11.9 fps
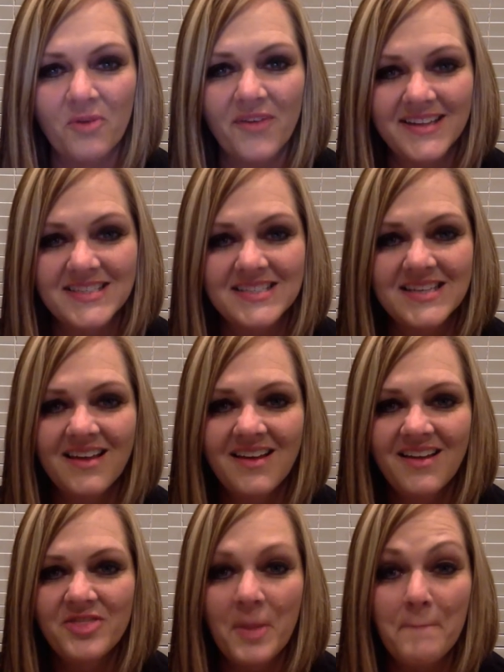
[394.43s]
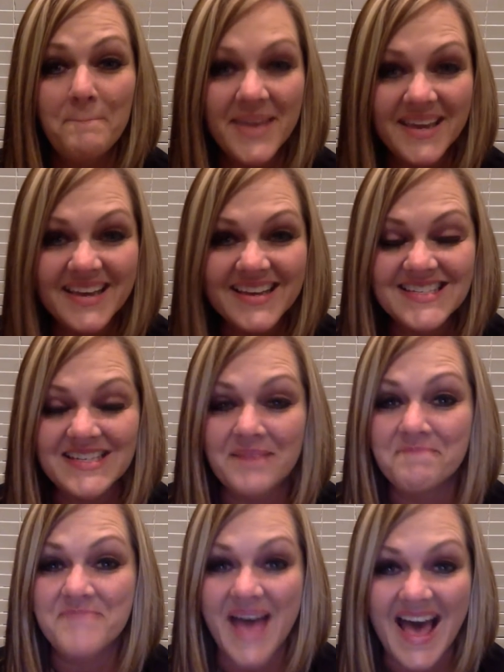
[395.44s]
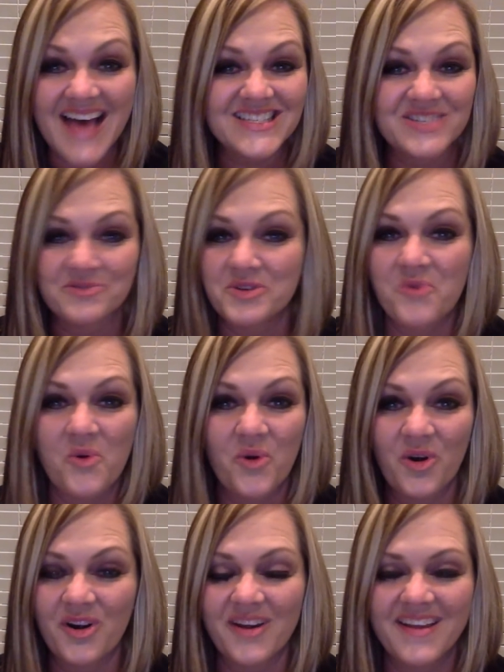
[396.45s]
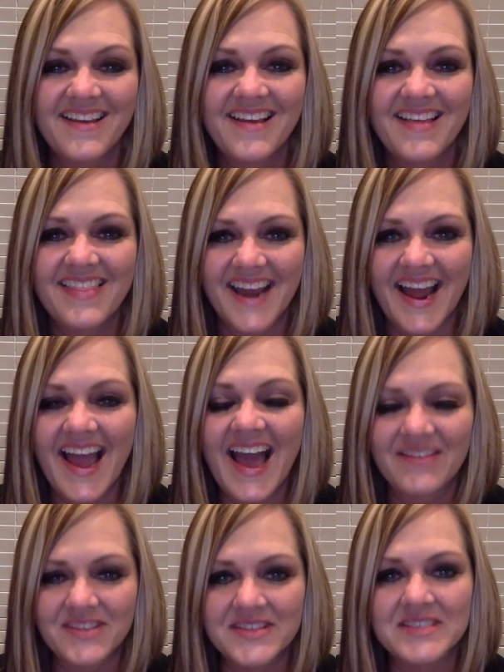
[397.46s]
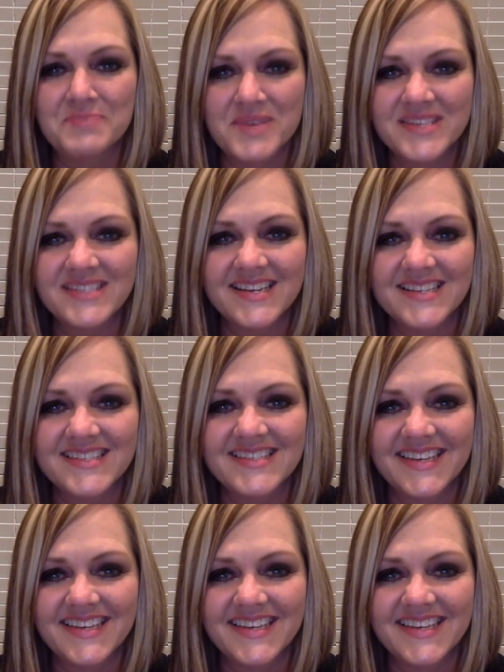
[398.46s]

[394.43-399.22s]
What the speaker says: That's the biggest and best reward that I have in this business,